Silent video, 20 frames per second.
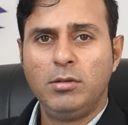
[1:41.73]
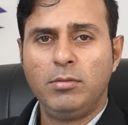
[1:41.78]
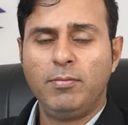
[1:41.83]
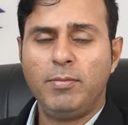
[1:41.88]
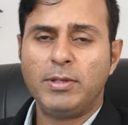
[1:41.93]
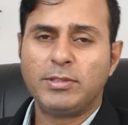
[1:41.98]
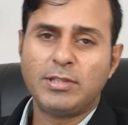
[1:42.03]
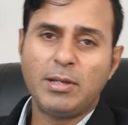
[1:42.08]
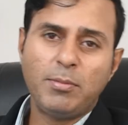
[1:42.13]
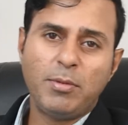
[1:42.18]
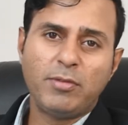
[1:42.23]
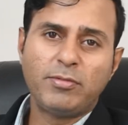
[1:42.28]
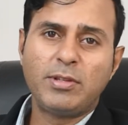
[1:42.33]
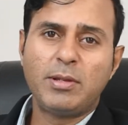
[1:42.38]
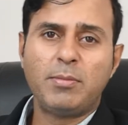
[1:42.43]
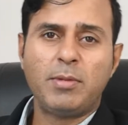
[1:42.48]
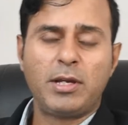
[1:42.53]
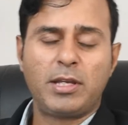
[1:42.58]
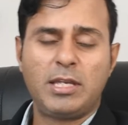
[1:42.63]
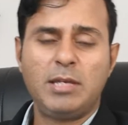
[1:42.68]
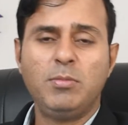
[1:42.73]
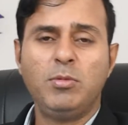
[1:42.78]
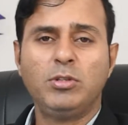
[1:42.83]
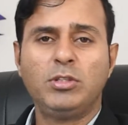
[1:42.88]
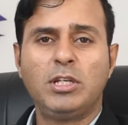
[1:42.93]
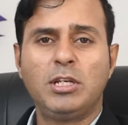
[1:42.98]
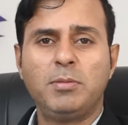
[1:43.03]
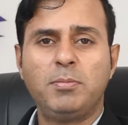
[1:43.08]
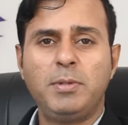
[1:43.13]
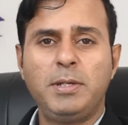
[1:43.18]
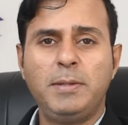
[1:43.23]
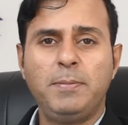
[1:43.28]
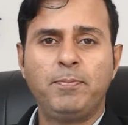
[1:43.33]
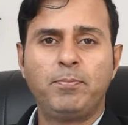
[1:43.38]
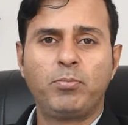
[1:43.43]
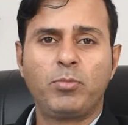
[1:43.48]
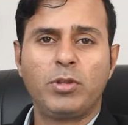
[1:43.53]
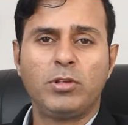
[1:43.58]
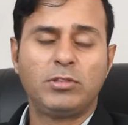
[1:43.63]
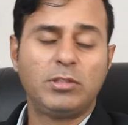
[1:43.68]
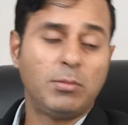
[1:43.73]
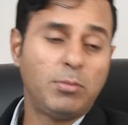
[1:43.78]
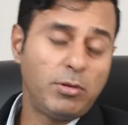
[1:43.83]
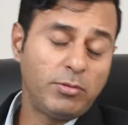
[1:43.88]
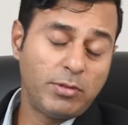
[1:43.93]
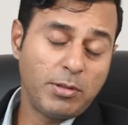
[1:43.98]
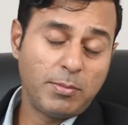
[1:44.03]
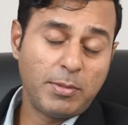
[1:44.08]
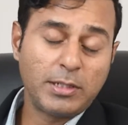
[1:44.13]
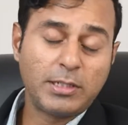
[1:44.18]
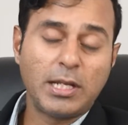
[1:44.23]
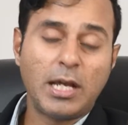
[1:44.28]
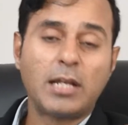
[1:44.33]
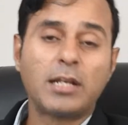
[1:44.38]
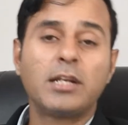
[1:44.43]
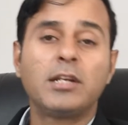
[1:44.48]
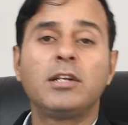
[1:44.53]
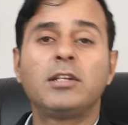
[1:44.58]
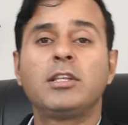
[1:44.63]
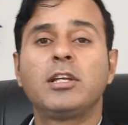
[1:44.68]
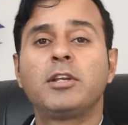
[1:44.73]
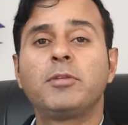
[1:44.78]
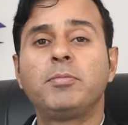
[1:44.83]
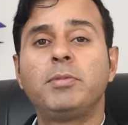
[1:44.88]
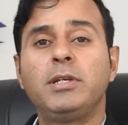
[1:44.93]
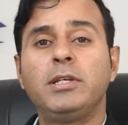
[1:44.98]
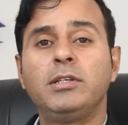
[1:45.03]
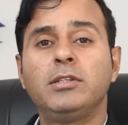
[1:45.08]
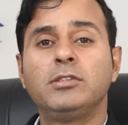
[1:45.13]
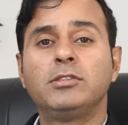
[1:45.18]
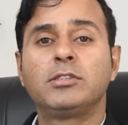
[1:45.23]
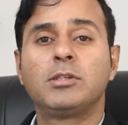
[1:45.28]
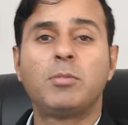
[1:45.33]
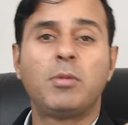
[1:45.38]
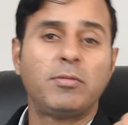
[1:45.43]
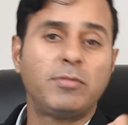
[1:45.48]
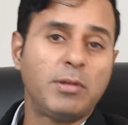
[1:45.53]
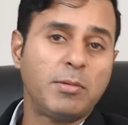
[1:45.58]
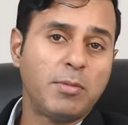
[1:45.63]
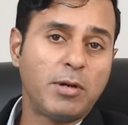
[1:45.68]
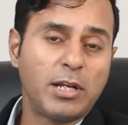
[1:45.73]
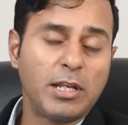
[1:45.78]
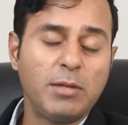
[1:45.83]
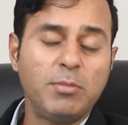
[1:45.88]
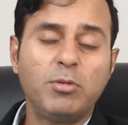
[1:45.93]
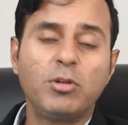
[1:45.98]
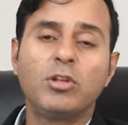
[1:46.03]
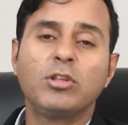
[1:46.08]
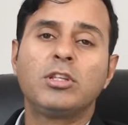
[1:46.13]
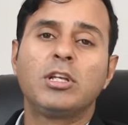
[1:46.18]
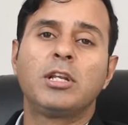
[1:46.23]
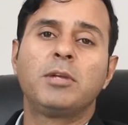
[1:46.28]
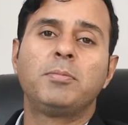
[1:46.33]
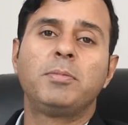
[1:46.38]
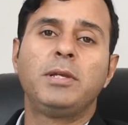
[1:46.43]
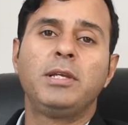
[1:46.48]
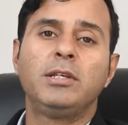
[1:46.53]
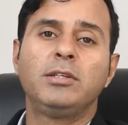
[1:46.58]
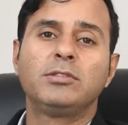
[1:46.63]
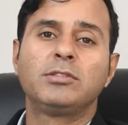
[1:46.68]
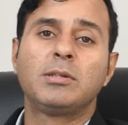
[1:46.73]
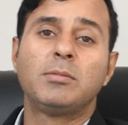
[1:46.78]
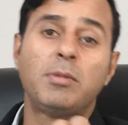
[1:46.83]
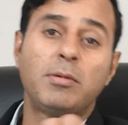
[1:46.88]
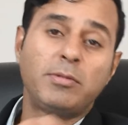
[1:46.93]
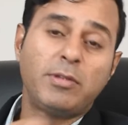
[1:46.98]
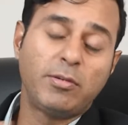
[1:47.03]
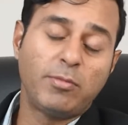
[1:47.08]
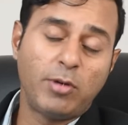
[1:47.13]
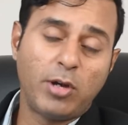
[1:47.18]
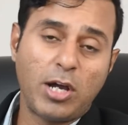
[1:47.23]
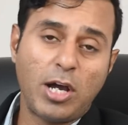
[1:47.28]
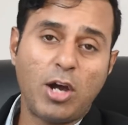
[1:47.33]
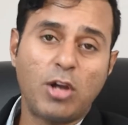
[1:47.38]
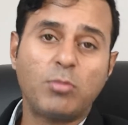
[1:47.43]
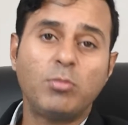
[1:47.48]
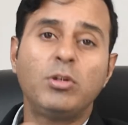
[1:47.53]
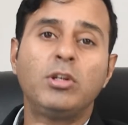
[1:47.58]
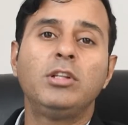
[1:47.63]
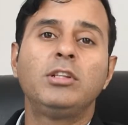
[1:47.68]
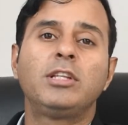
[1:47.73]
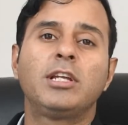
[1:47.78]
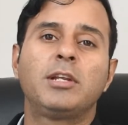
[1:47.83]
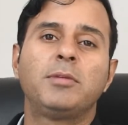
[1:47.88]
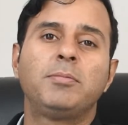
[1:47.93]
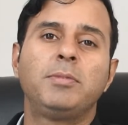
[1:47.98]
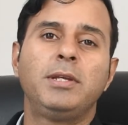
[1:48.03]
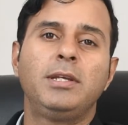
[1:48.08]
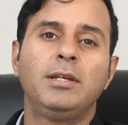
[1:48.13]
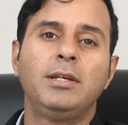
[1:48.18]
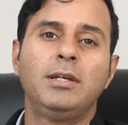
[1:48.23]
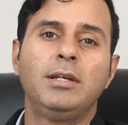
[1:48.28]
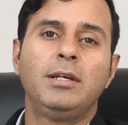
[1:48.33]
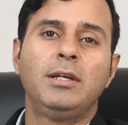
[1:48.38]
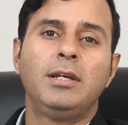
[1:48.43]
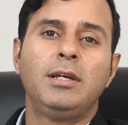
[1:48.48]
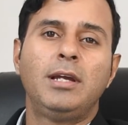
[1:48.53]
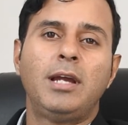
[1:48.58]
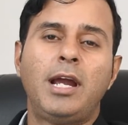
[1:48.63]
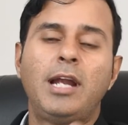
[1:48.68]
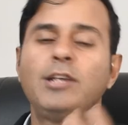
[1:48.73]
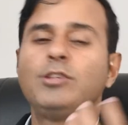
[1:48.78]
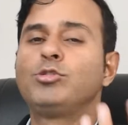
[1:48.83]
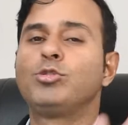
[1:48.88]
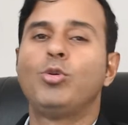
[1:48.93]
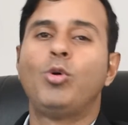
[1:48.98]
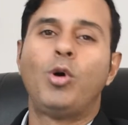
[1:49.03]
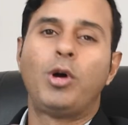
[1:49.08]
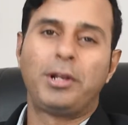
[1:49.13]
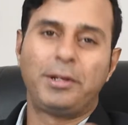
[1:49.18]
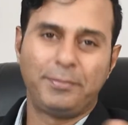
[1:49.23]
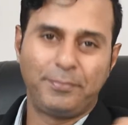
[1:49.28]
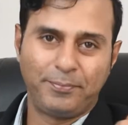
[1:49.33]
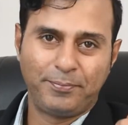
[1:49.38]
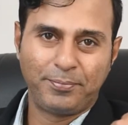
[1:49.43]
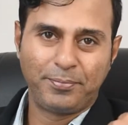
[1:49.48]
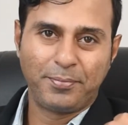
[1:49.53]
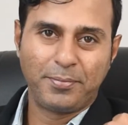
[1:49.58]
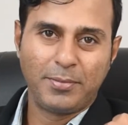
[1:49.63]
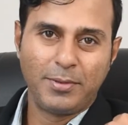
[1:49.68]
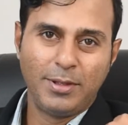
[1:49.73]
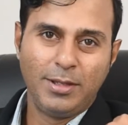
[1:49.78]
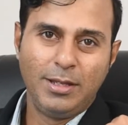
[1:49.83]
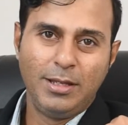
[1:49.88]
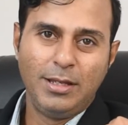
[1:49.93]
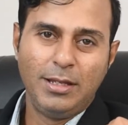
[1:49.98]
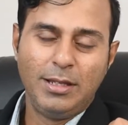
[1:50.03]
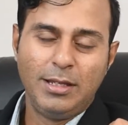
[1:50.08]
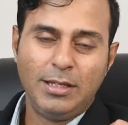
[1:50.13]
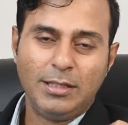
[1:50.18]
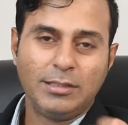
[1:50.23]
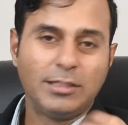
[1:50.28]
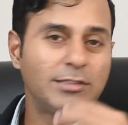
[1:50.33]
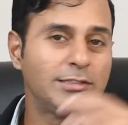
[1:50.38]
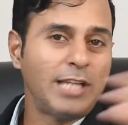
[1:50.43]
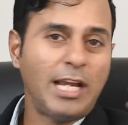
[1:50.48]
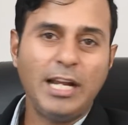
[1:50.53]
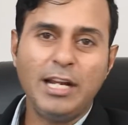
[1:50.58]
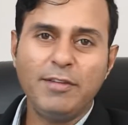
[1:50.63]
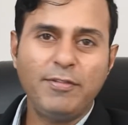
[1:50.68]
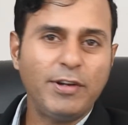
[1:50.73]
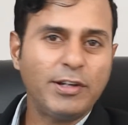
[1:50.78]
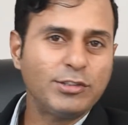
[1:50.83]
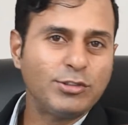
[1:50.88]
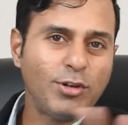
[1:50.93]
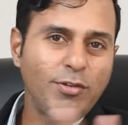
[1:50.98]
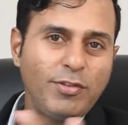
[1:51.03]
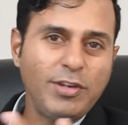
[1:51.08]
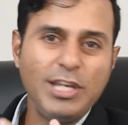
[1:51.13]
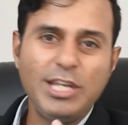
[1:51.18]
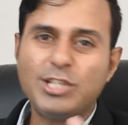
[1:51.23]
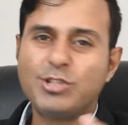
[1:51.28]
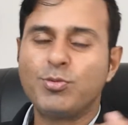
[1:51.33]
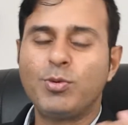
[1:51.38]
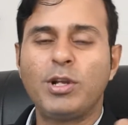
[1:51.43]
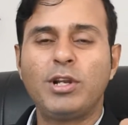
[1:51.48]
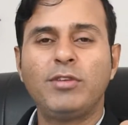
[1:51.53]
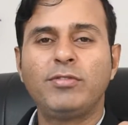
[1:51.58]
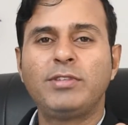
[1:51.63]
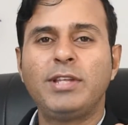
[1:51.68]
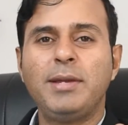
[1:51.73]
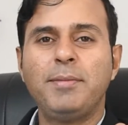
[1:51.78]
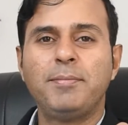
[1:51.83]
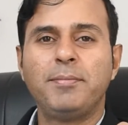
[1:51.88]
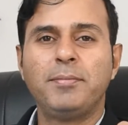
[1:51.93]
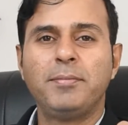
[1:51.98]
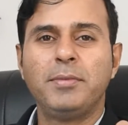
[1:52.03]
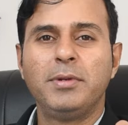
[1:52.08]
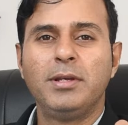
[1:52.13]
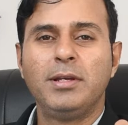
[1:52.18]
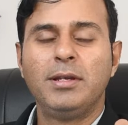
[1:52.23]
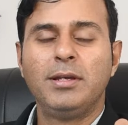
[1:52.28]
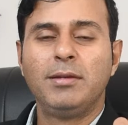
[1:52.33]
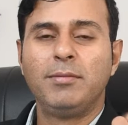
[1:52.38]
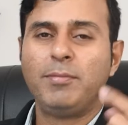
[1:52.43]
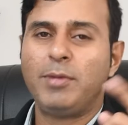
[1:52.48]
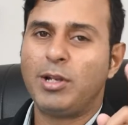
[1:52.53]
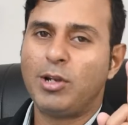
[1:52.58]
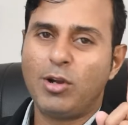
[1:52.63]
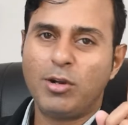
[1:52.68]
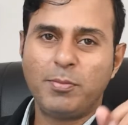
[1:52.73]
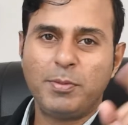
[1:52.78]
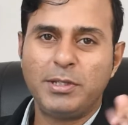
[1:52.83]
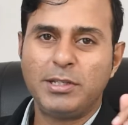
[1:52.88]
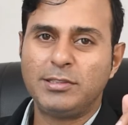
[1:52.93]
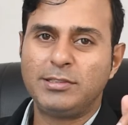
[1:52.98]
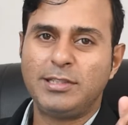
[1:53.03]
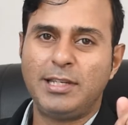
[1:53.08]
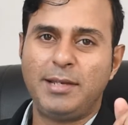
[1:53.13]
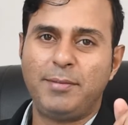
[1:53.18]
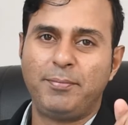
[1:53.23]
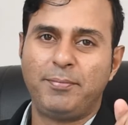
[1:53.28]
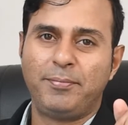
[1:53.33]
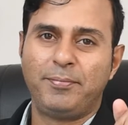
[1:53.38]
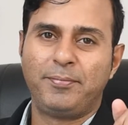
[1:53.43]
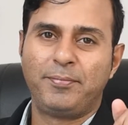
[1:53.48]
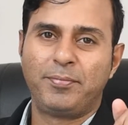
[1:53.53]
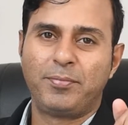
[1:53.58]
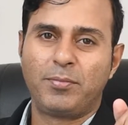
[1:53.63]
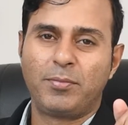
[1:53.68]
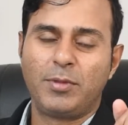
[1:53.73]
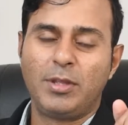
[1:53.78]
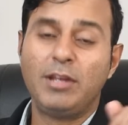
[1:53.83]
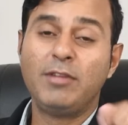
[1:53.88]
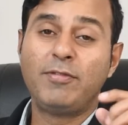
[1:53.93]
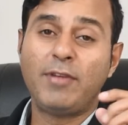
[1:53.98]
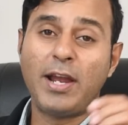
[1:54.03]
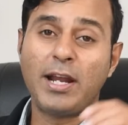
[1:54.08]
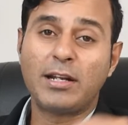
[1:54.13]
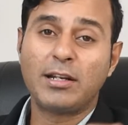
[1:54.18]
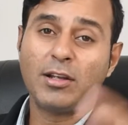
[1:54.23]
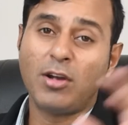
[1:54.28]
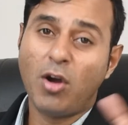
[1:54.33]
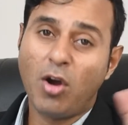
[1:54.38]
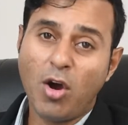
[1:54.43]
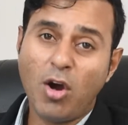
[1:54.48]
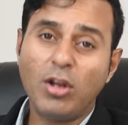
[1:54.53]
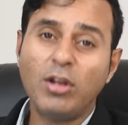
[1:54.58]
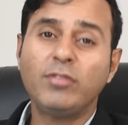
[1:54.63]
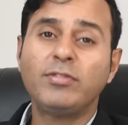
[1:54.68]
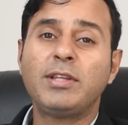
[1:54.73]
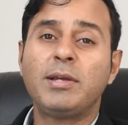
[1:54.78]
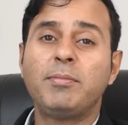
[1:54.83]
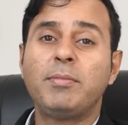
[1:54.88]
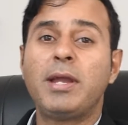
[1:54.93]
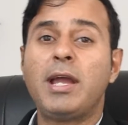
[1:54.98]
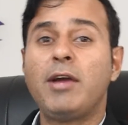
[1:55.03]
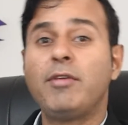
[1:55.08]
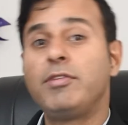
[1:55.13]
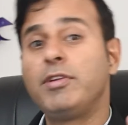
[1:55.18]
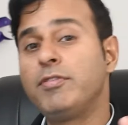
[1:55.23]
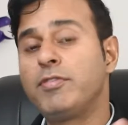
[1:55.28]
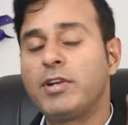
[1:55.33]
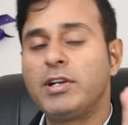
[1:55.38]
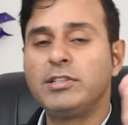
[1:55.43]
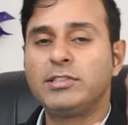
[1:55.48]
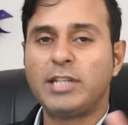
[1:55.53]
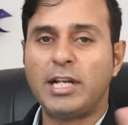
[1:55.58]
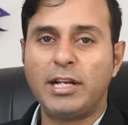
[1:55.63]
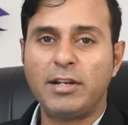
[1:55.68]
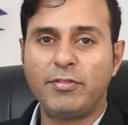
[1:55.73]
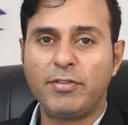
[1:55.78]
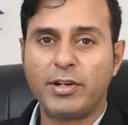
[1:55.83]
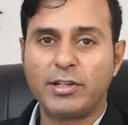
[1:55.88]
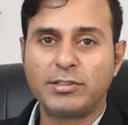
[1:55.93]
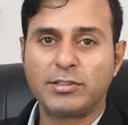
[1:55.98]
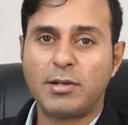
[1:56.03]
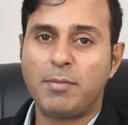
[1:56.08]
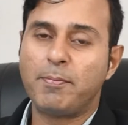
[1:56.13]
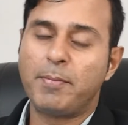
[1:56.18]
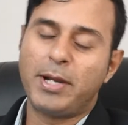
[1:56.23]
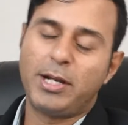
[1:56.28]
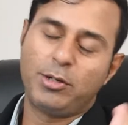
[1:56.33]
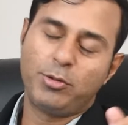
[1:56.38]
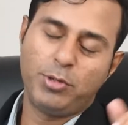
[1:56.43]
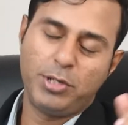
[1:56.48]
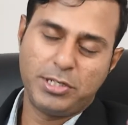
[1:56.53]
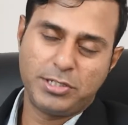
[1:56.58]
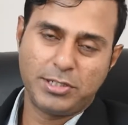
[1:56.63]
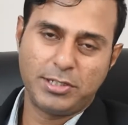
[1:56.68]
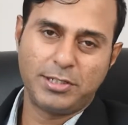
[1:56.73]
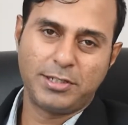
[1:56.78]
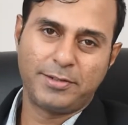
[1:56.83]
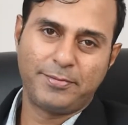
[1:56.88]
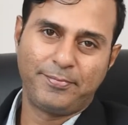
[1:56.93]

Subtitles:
Some of them are chemotherapy, some of them are targeted therapy, some of them are immunotherapy, some of them are hormonal therapy, and so on. The side effects of each one of them may not be the same. In fact, all of them may have different side effects compared to each other.